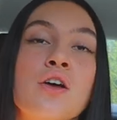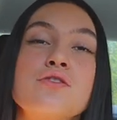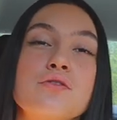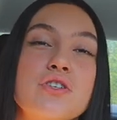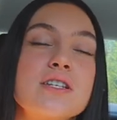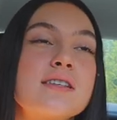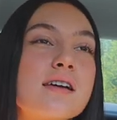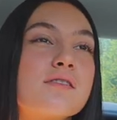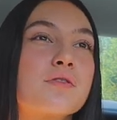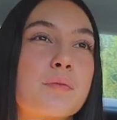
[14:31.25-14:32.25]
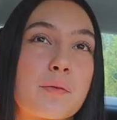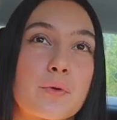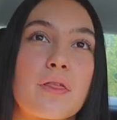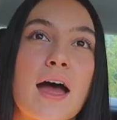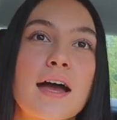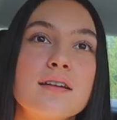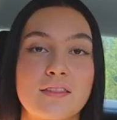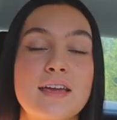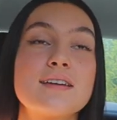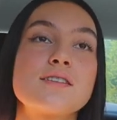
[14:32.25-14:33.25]
So just remember that
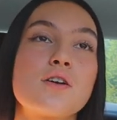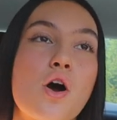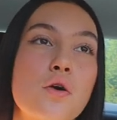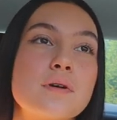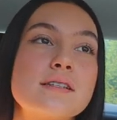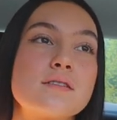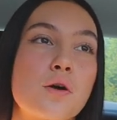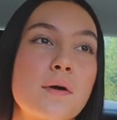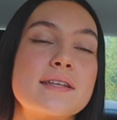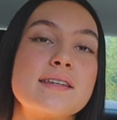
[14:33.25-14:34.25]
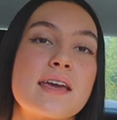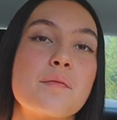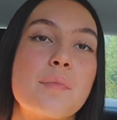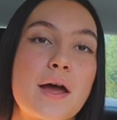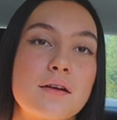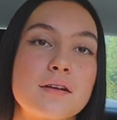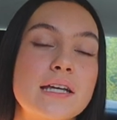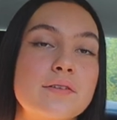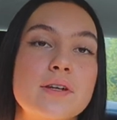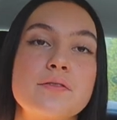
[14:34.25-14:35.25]
things are always going to get better.
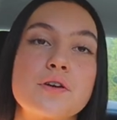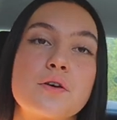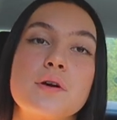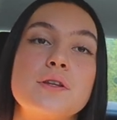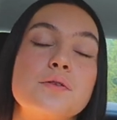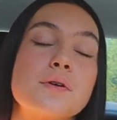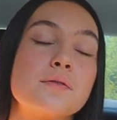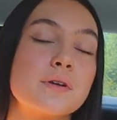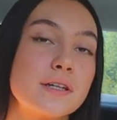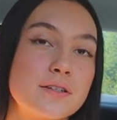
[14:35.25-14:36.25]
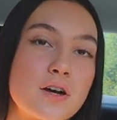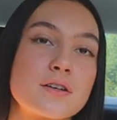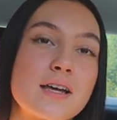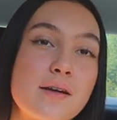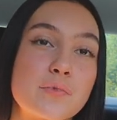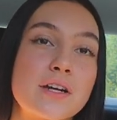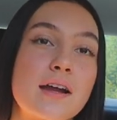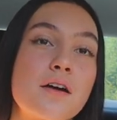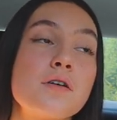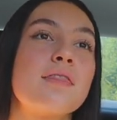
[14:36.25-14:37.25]
Even if you're going through a really dark time right
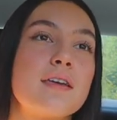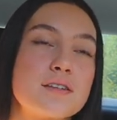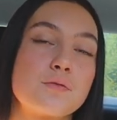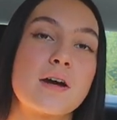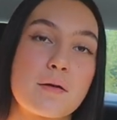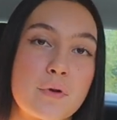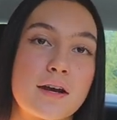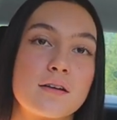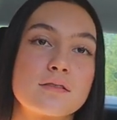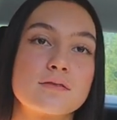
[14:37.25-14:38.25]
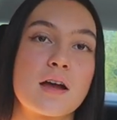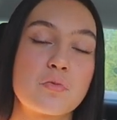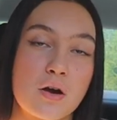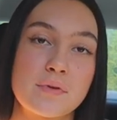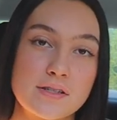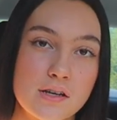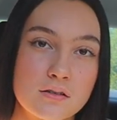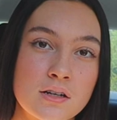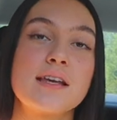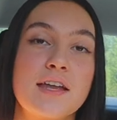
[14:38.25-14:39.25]
now, things will get better, I promise you.
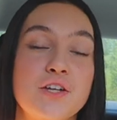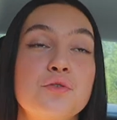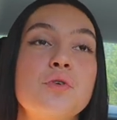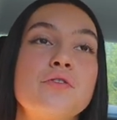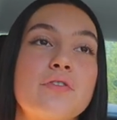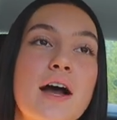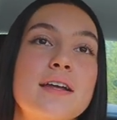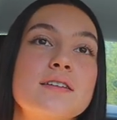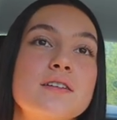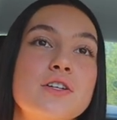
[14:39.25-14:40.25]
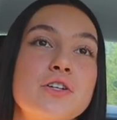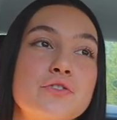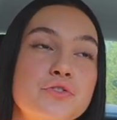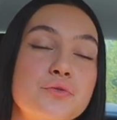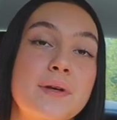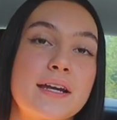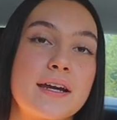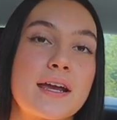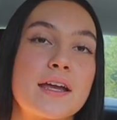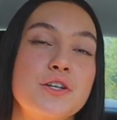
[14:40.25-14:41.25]
And you will find your true
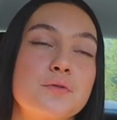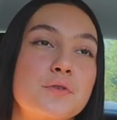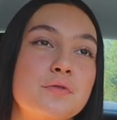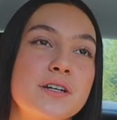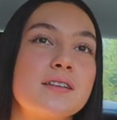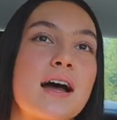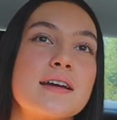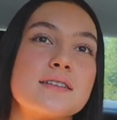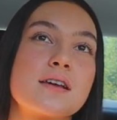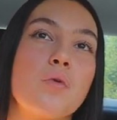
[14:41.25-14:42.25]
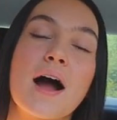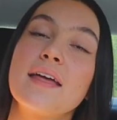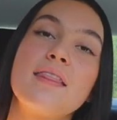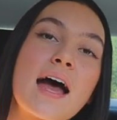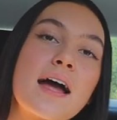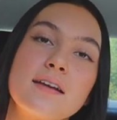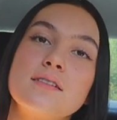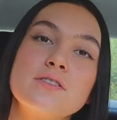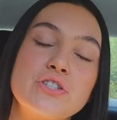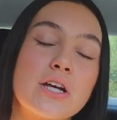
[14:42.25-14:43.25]
meaning and you will realize why that
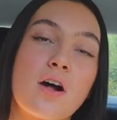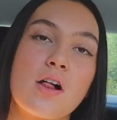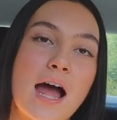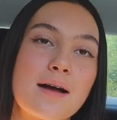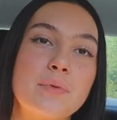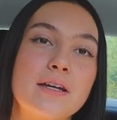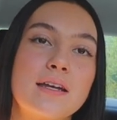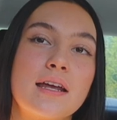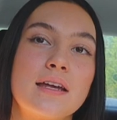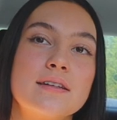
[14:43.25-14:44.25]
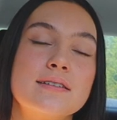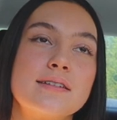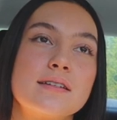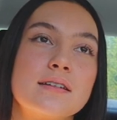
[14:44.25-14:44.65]
shit all happen and